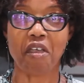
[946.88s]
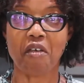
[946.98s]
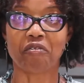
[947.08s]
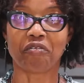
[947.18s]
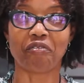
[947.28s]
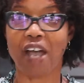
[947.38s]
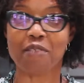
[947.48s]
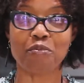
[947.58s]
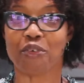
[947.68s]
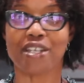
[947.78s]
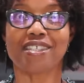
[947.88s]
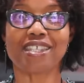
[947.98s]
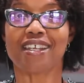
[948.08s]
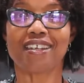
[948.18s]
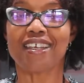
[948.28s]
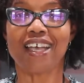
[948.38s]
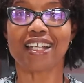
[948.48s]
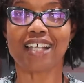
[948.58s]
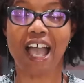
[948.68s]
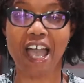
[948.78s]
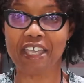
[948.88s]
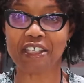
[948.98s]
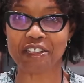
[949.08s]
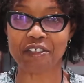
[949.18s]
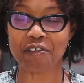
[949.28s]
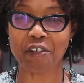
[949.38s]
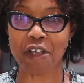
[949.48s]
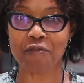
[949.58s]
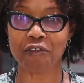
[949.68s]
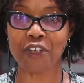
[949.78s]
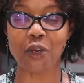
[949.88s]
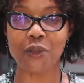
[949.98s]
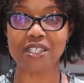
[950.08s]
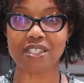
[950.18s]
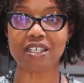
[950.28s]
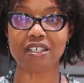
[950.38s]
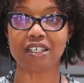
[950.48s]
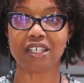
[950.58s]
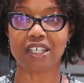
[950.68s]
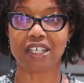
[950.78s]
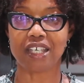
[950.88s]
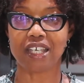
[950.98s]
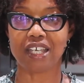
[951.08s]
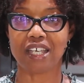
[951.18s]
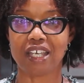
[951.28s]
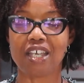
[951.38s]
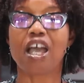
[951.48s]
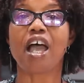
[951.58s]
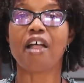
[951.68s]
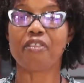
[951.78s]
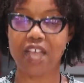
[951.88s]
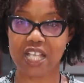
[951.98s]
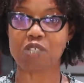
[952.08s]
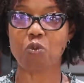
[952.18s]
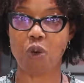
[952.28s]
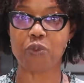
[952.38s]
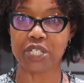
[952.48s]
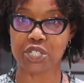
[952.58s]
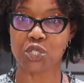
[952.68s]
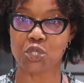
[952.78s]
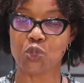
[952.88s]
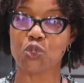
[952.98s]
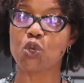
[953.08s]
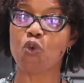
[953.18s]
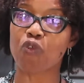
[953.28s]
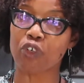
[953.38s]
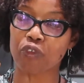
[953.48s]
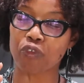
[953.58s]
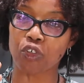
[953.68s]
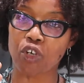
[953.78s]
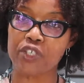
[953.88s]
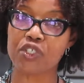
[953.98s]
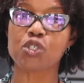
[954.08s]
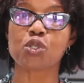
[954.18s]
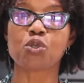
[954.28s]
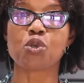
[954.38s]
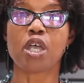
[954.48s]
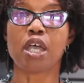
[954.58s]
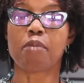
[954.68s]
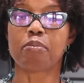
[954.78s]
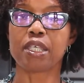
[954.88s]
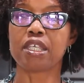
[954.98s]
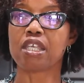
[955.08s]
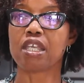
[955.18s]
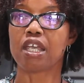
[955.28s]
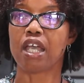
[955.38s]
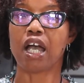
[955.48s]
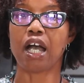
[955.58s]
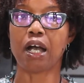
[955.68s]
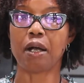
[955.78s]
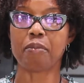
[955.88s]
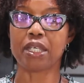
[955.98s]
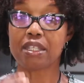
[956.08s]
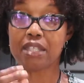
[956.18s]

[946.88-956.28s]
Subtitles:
vibrating at a higher frequency. And that's what we need to do. So for us to be in